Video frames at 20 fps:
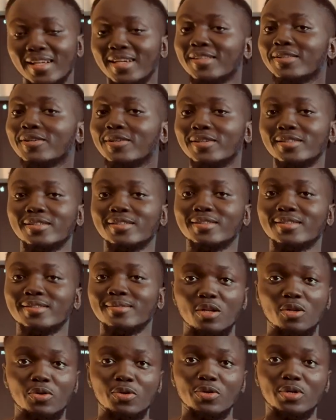Let us
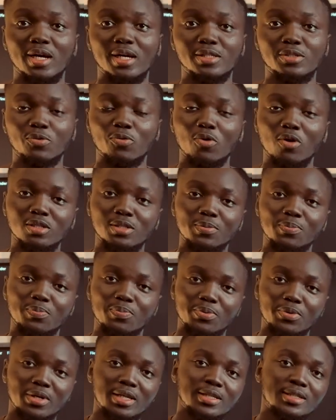look at what
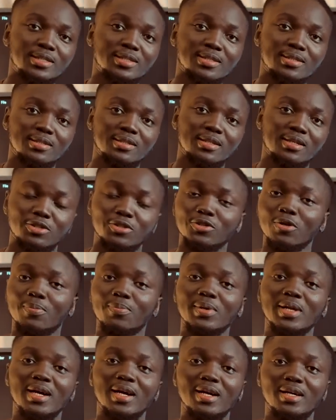brings
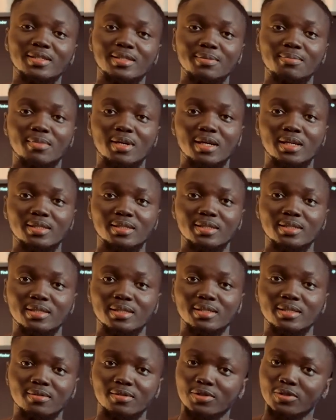supply and demand
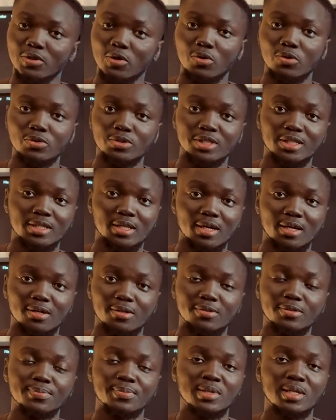zones
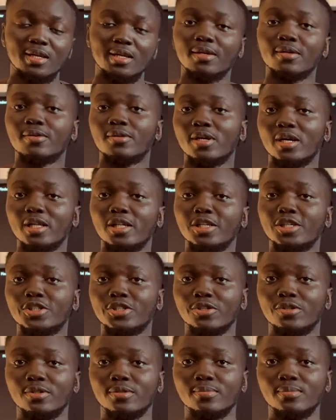now in
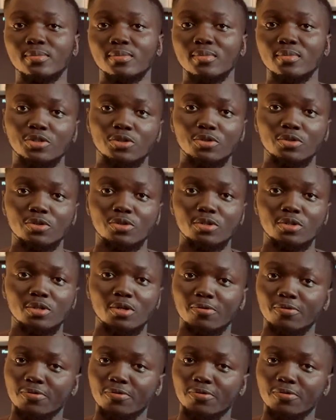relation to your